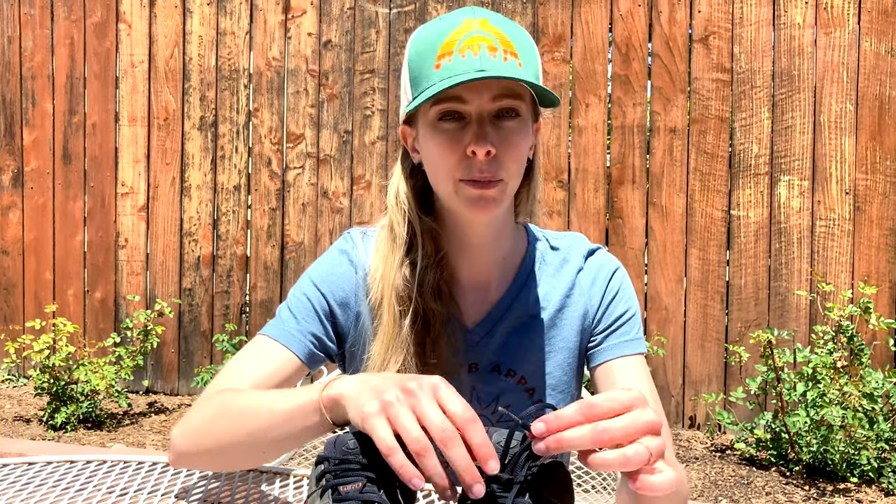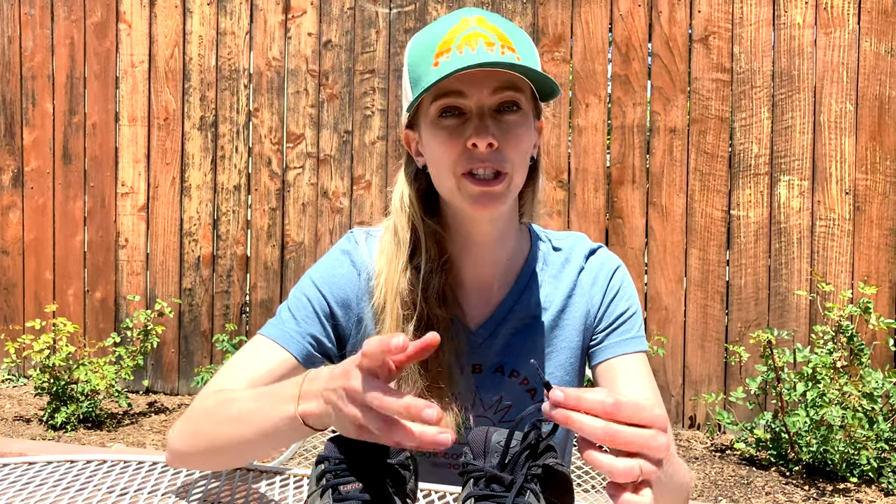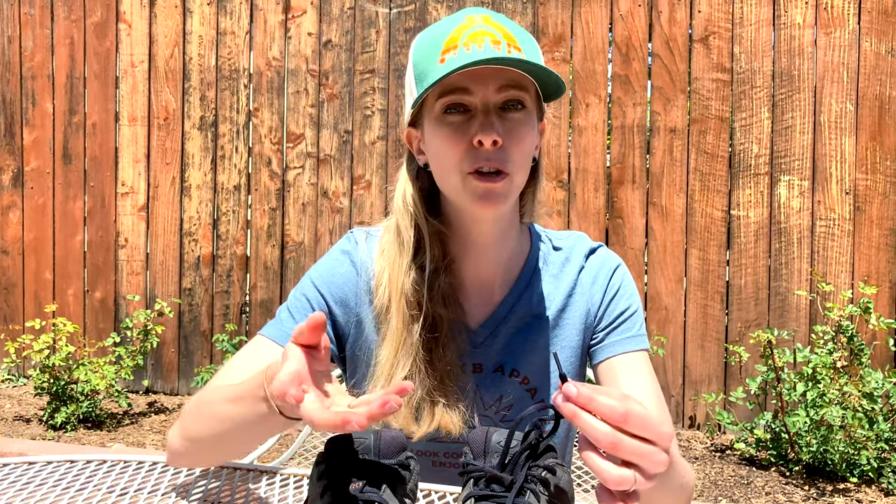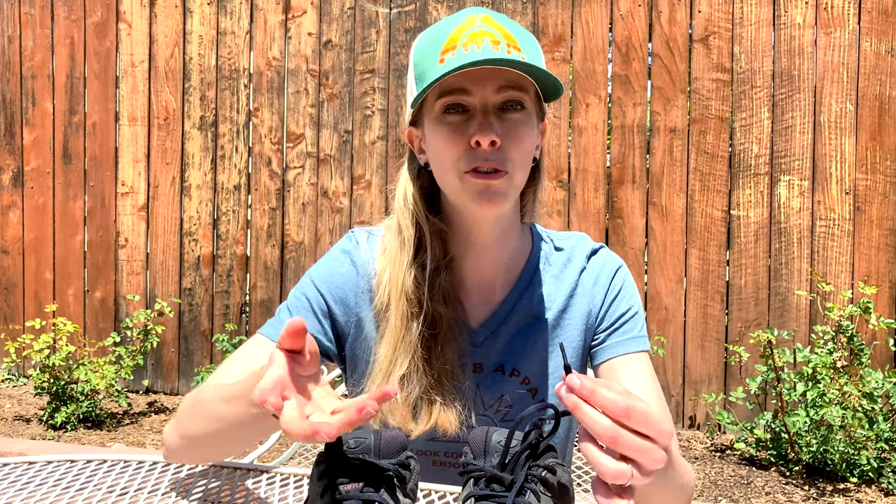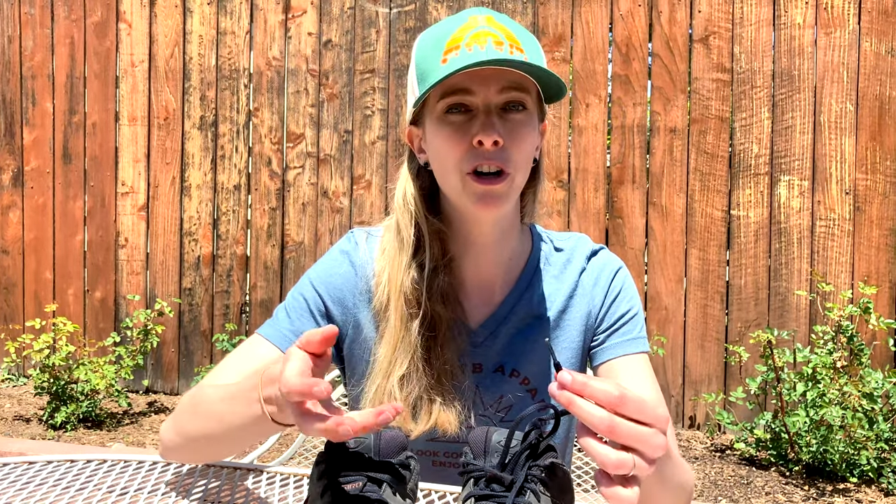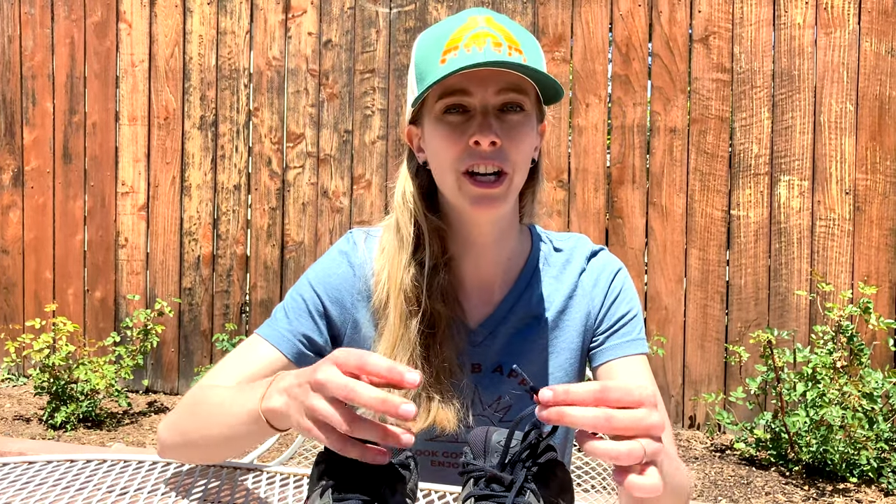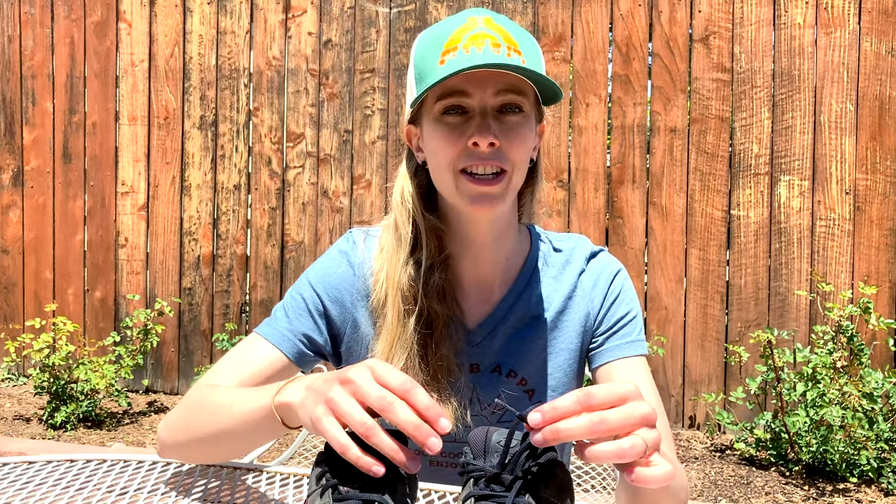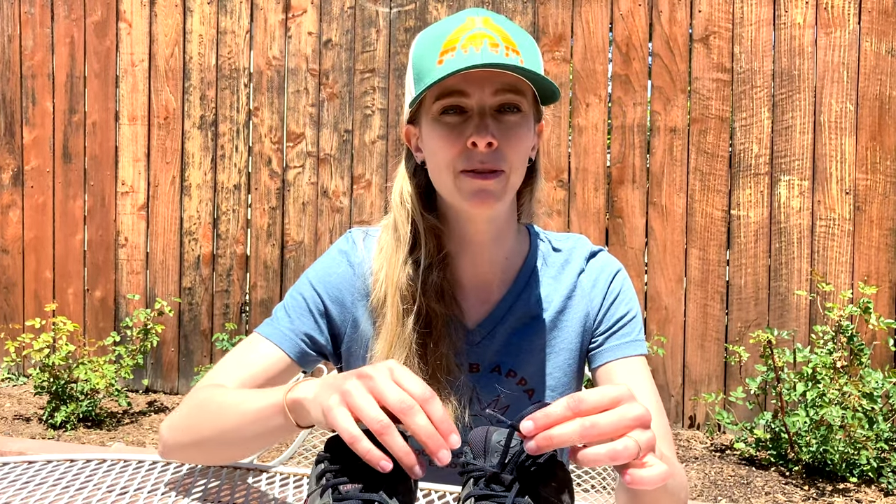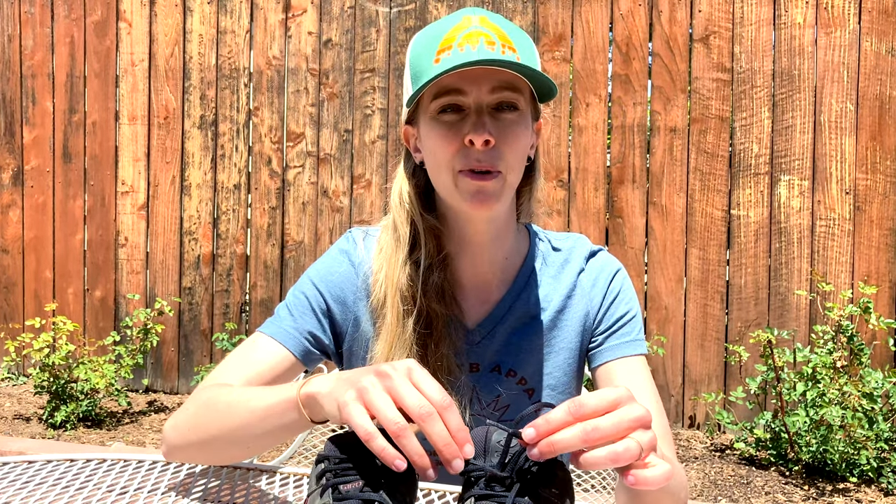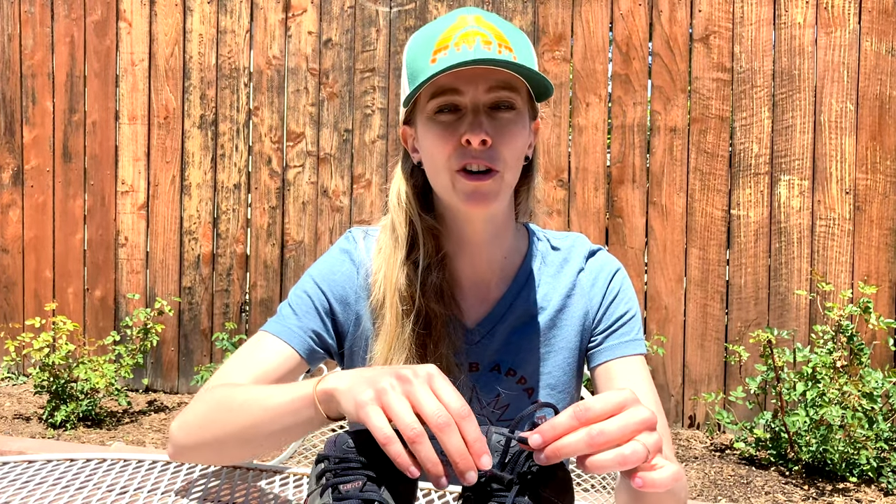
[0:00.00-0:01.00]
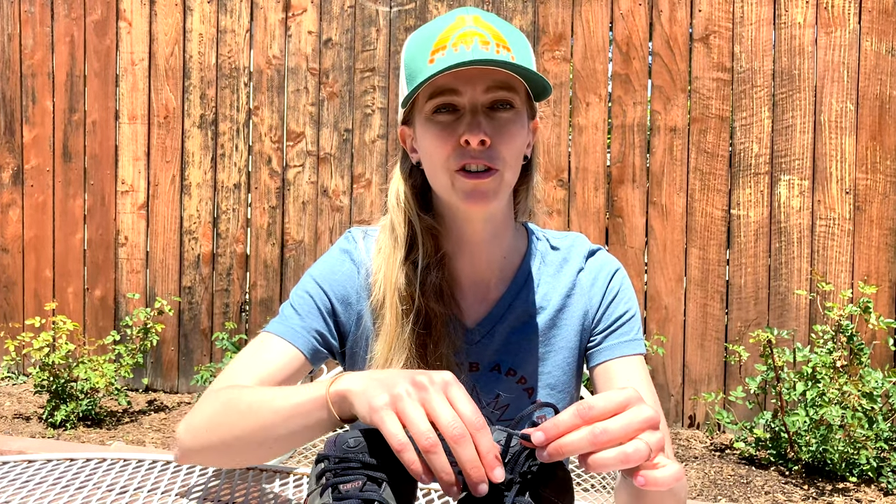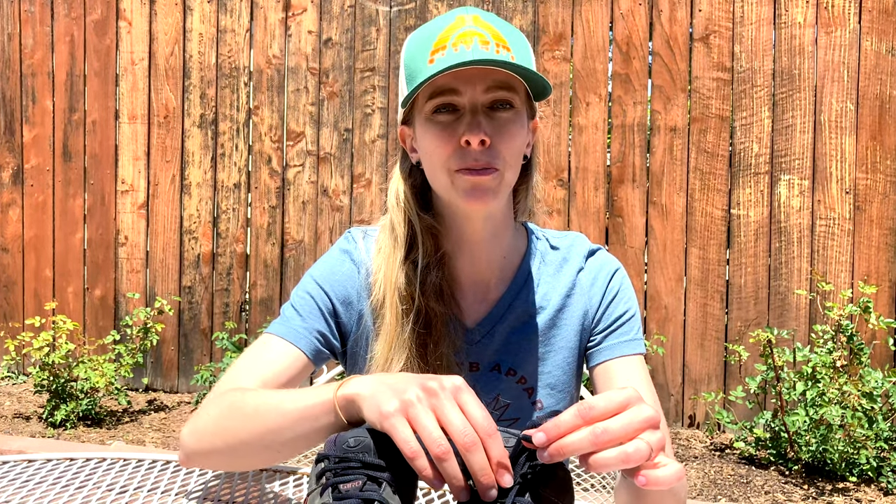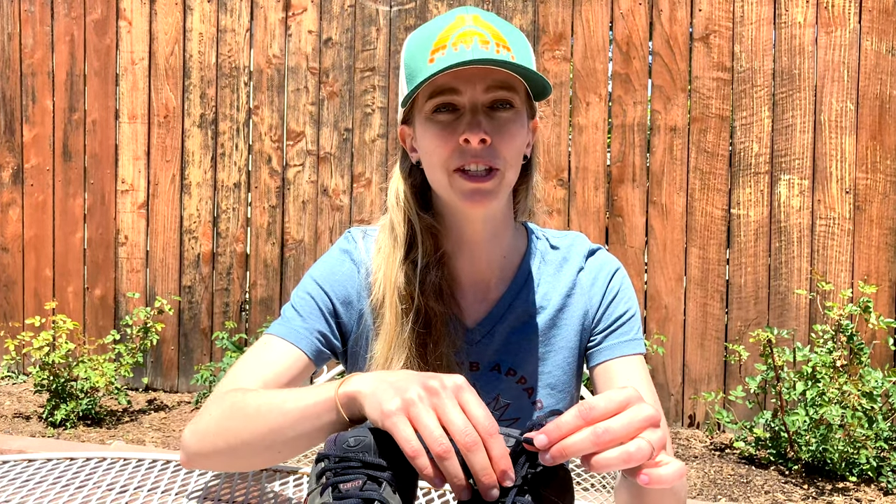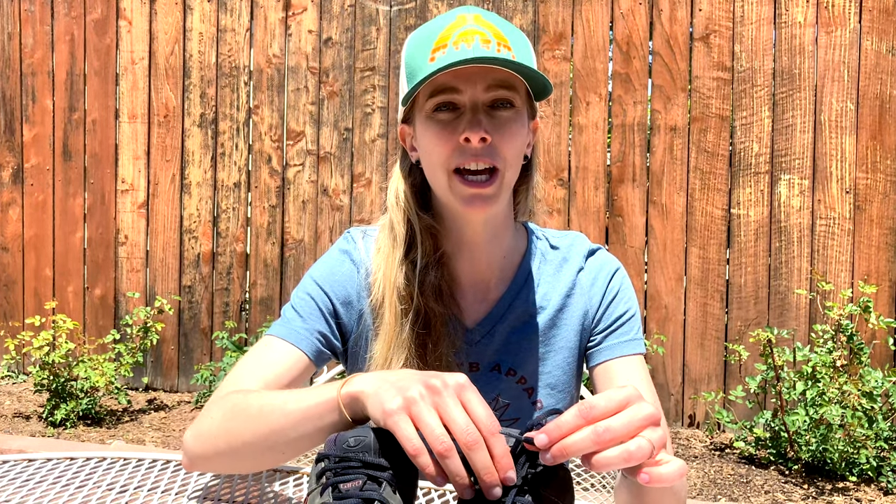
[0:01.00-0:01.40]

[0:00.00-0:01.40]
But so far it hasn't bothered me